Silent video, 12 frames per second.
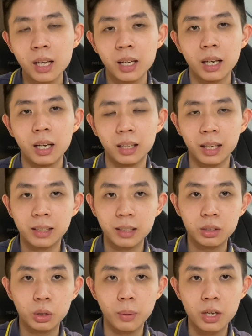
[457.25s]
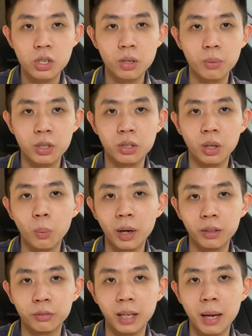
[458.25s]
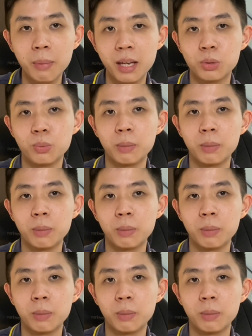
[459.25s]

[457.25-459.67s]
Luckily, tuition was not one of them as we